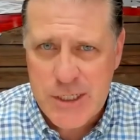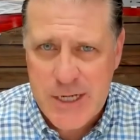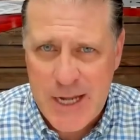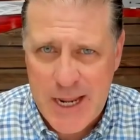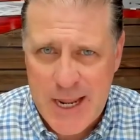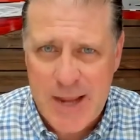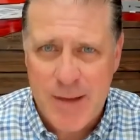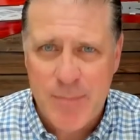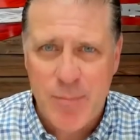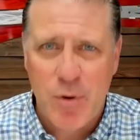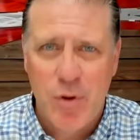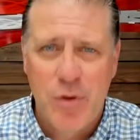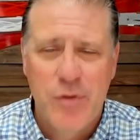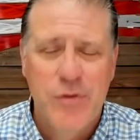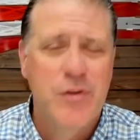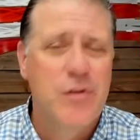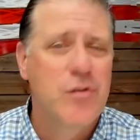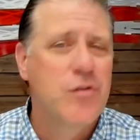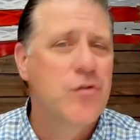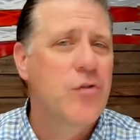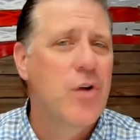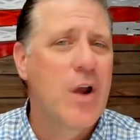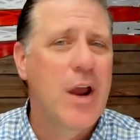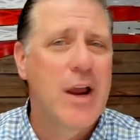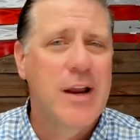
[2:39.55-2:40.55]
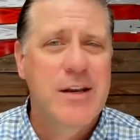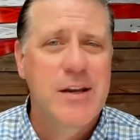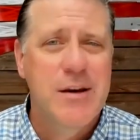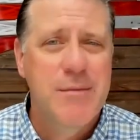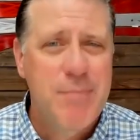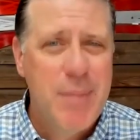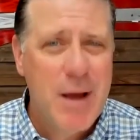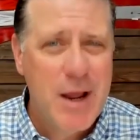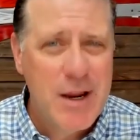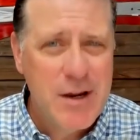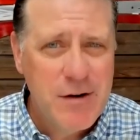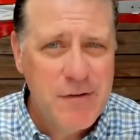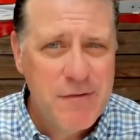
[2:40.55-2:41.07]
table, distracted
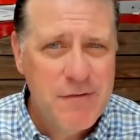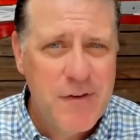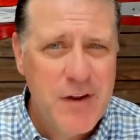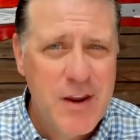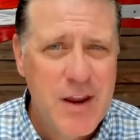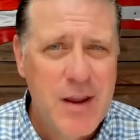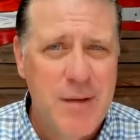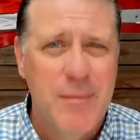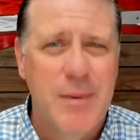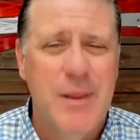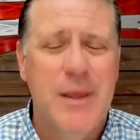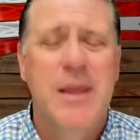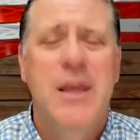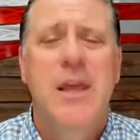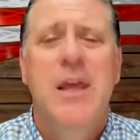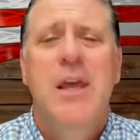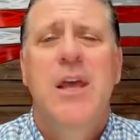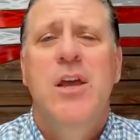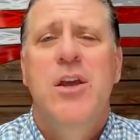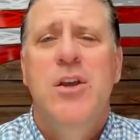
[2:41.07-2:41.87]
by your family.